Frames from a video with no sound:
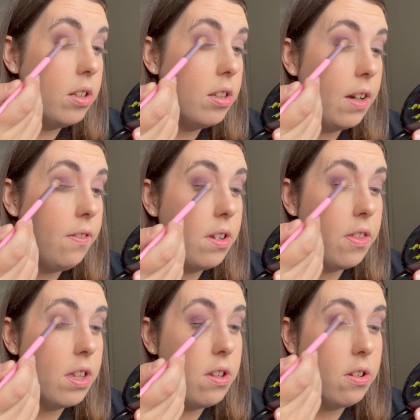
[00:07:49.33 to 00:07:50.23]
Definitely
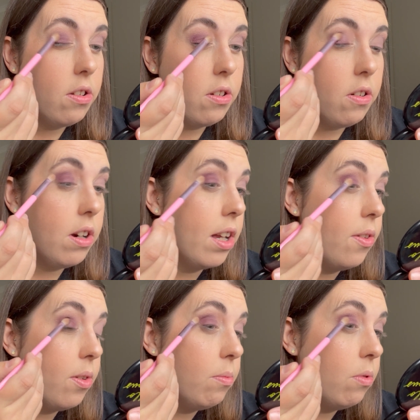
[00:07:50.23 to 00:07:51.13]
think you could create
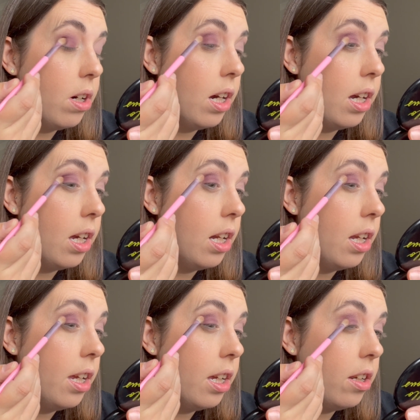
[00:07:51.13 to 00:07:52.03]
some
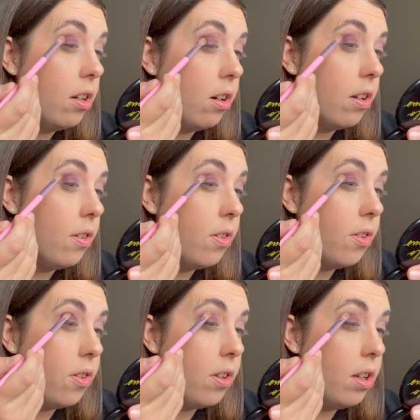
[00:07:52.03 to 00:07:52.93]
really
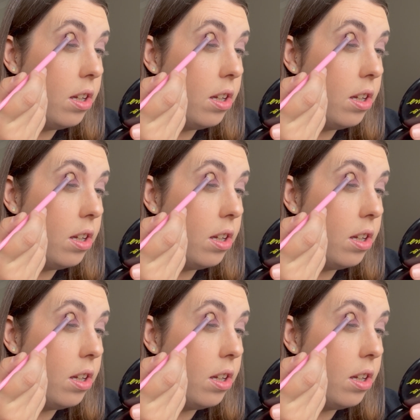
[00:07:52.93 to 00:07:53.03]
nice